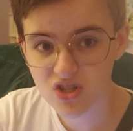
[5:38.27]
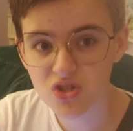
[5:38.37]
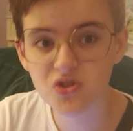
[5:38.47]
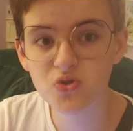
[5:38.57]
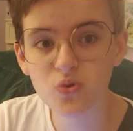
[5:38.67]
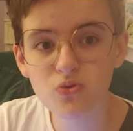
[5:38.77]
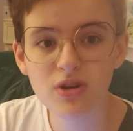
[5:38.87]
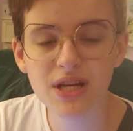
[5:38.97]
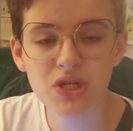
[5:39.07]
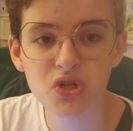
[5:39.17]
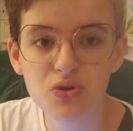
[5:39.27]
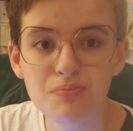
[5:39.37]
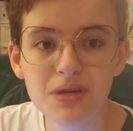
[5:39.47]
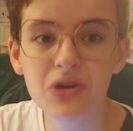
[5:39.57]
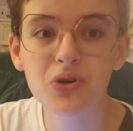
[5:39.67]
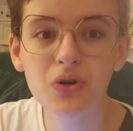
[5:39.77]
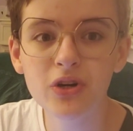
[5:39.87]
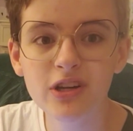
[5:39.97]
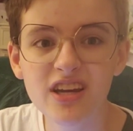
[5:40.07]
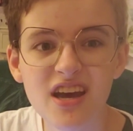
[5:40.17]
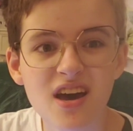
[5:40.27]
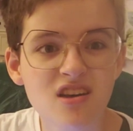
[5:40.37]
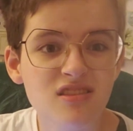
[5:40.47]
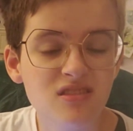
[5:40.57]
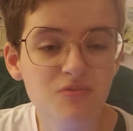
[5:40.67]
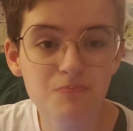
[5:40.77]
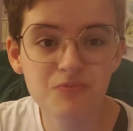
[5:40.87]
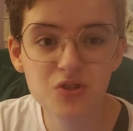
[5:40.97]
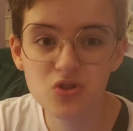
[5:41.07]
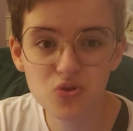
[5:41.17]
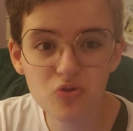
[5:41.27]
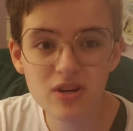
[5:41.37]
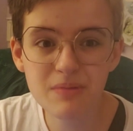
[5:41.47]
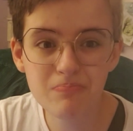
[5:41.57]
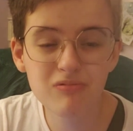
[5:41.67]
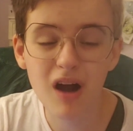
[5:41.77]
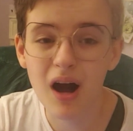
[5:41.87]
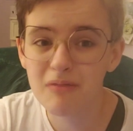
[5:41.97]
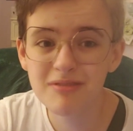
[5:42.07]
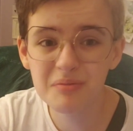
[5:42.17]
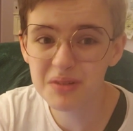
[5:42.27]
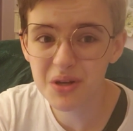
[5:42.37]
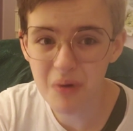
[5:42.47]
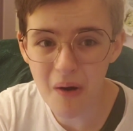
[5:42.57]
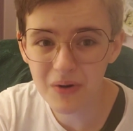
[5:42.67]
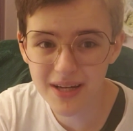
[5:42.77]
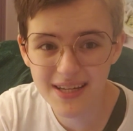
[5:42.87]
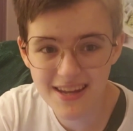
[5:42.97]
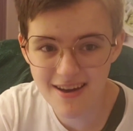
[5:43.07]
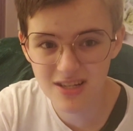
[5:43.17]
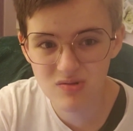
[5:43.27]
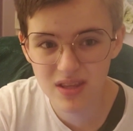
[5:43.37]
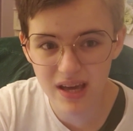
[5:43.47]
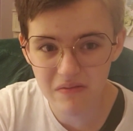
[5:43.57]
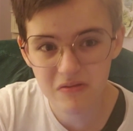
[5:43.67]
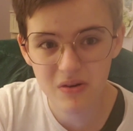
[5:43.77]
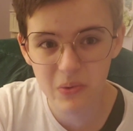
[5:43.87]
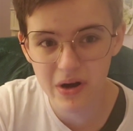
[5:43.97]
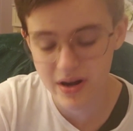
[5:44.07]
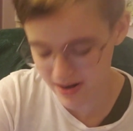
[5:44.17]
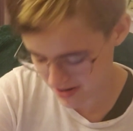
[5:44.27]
story to be good, the story probably won't connect with everyone.